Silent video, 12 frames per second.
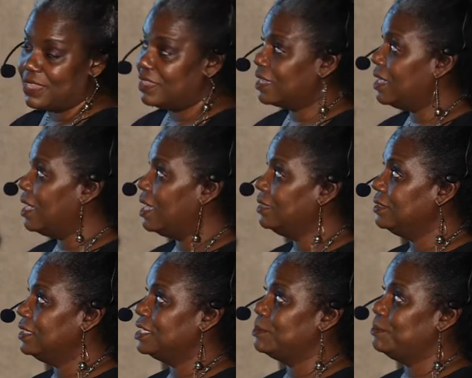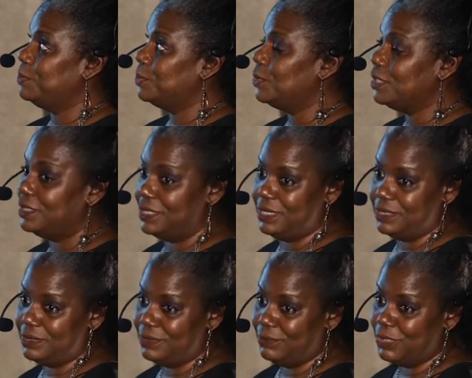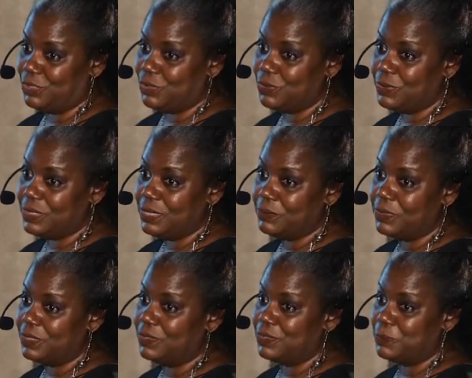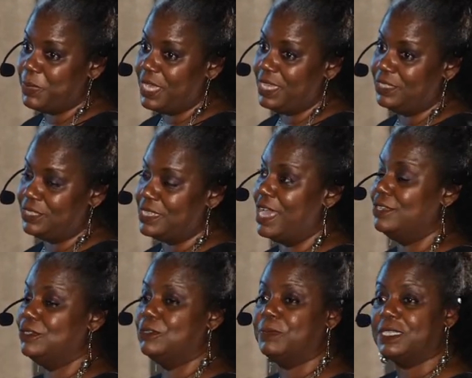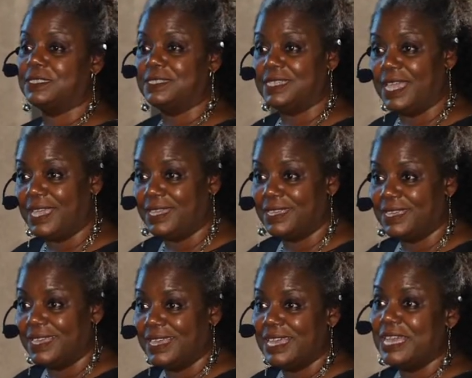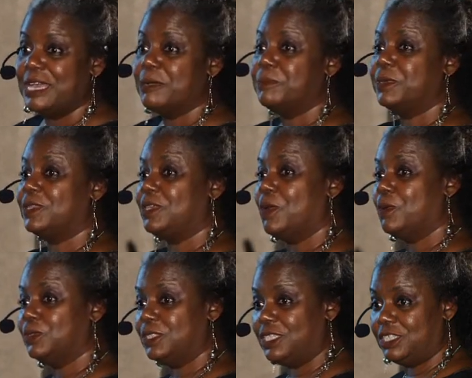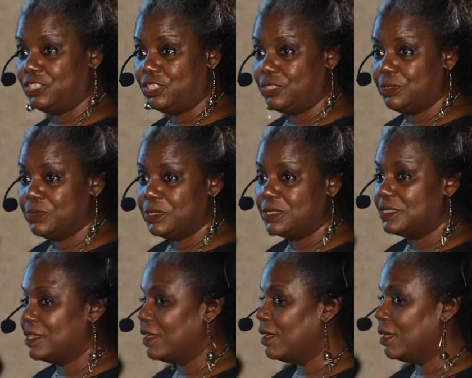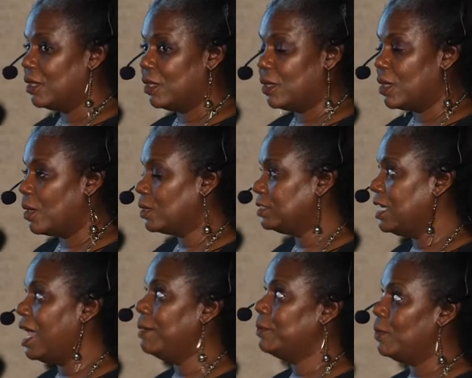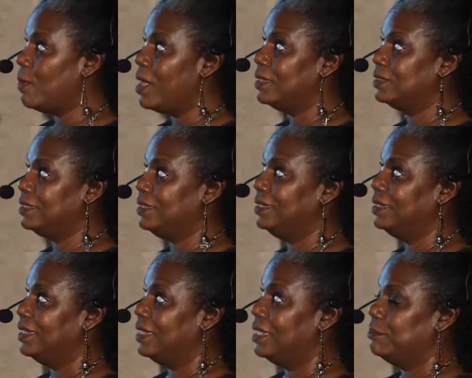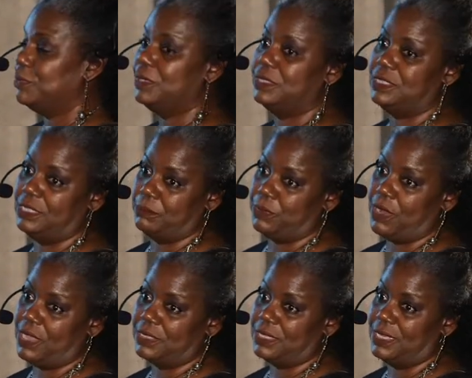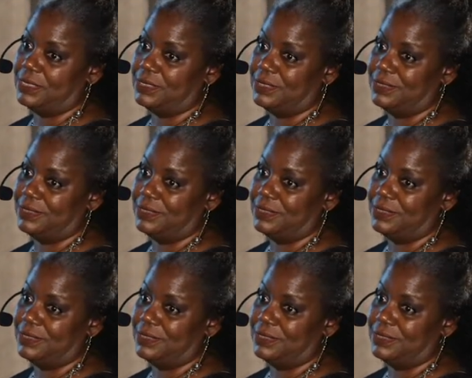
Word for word: The color is brilliant. When you get one of those pages, I don't know about today, but the older issues, top quality printing process.